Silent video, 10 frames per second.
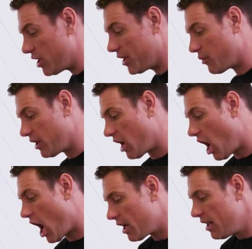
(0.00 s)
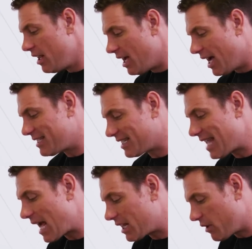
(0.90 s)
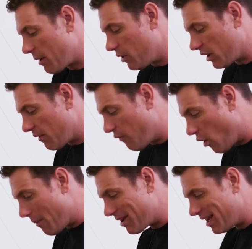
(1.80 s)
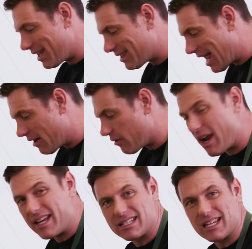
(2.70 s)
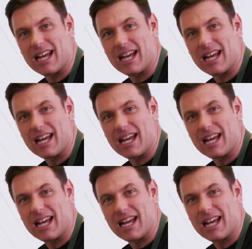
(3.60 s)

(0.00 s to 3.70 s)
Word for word: really, really hot. That's exactly what I'm looking for. I'm gonna let that rice